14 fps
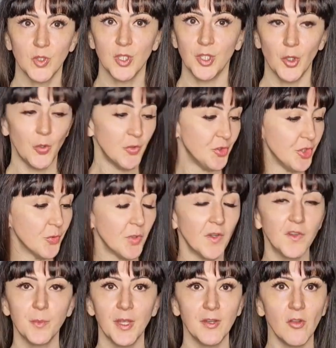You know, do you want
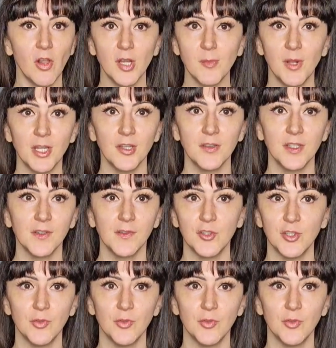to spend a lot of money on this? Do